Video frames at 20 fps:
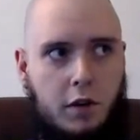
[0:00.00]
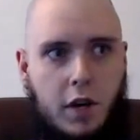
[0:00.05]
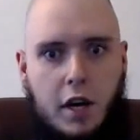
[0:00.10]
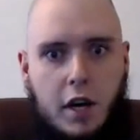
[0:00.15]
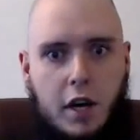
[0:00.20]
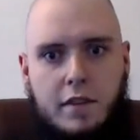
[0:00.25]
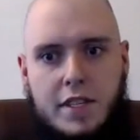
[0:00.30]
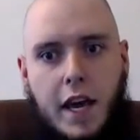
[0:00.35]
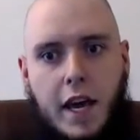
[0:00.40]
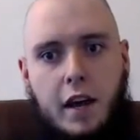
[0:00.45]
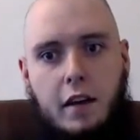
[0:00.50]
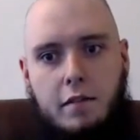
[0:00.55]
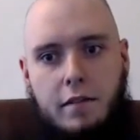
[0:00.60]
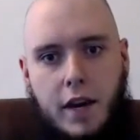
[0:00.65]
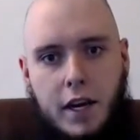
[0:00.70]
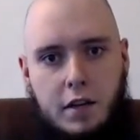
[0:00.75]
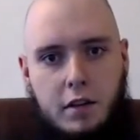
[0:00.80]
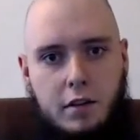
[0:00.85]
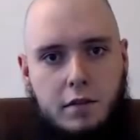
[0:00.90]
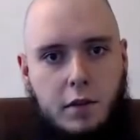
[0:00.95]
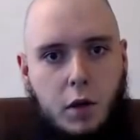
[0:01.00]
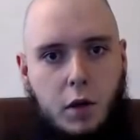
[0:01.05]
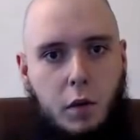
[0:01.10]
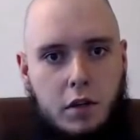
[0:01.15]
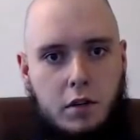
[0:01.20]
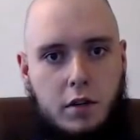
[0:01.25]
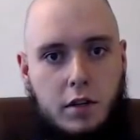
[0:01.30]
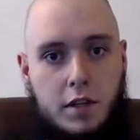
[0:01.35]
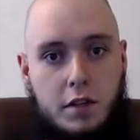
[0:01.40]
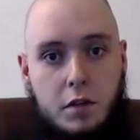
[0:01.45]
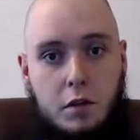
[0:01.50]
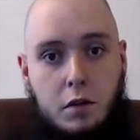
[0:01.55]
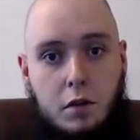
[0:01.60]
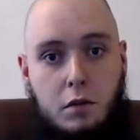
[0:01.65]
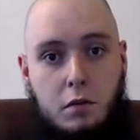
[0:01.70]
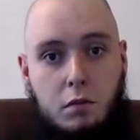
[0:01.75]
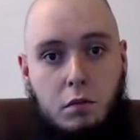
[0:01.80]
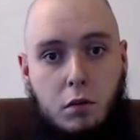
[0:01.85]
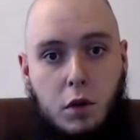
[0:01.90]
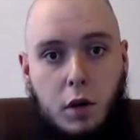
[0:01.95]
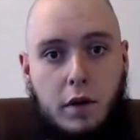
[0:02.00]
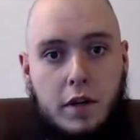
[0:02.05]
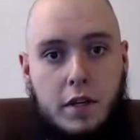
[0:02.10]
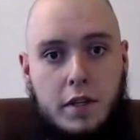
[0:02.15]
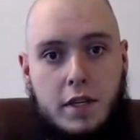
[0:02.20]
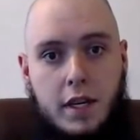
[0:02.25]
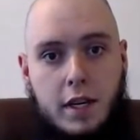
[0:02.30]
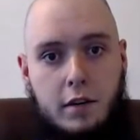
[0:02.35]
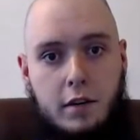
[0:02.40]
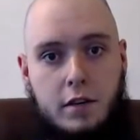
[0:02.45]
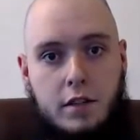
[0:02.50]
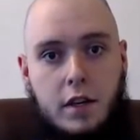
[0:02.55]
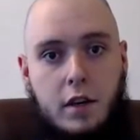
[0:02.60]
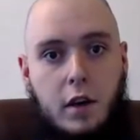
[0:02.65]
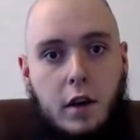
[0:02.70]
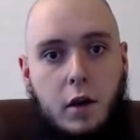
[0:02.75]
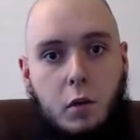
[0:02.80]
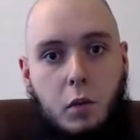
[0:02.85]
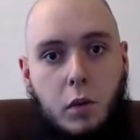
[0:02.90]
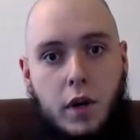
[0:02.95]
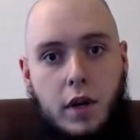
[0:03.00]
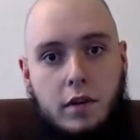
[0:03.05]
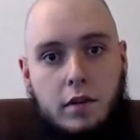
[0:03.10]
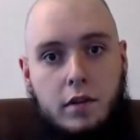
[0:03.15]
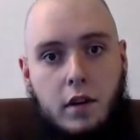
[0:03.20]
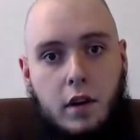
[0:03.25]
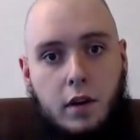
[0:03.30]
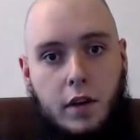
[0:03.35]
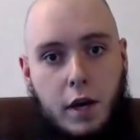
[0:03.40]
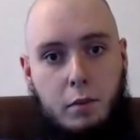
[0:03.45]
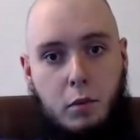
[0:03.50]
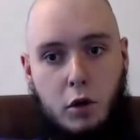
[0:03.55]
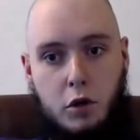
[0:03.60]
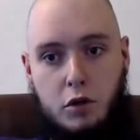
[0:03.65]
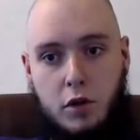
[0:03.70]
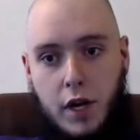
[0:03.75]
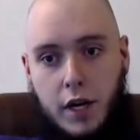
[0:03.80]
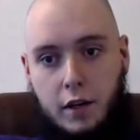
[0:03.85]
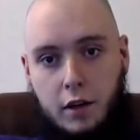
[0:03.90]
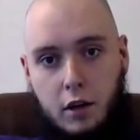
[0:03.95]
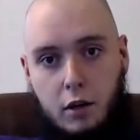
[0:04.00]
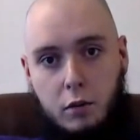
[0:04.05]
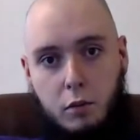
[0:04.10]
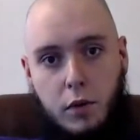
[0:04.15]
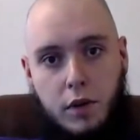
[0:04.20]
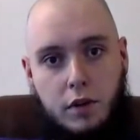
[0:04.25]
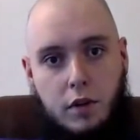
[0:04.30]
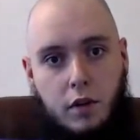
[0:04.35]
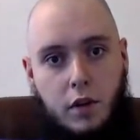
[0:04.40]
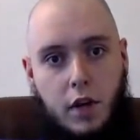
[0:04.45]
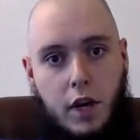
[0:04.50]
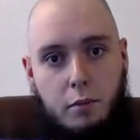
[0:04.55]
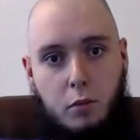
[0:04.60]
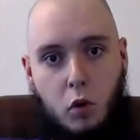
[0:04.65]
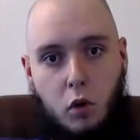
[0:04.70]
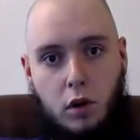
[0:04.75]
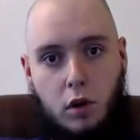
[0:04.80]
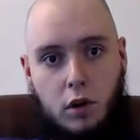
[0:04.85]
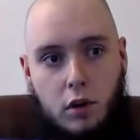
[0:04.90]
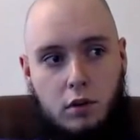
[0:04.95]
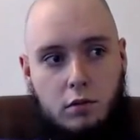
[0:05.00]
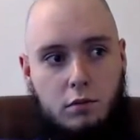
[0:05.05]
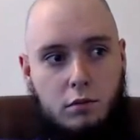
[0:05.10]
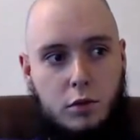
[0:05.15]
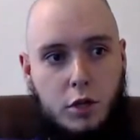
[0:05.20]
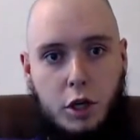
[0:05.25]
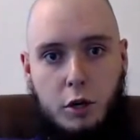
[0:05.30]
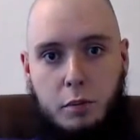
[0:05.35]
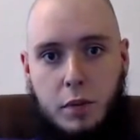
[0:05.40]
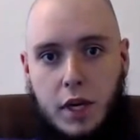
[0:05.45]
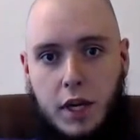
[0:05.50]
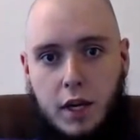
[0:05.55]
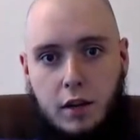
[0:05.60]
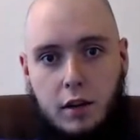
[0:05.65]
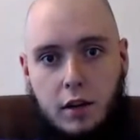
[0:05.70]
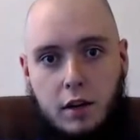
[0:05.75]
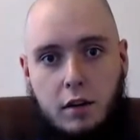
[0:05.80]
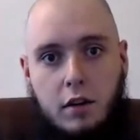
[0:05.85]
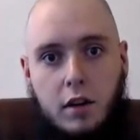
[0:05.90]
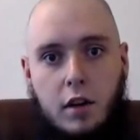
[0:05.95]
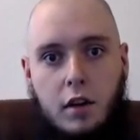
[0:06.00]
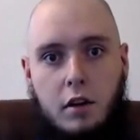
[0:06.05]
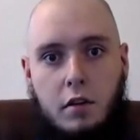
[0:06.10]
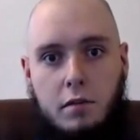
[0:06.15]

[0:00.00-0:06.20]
kind of a side effect of going to these new growing standards with a lot more trichome, with a lot more terpene and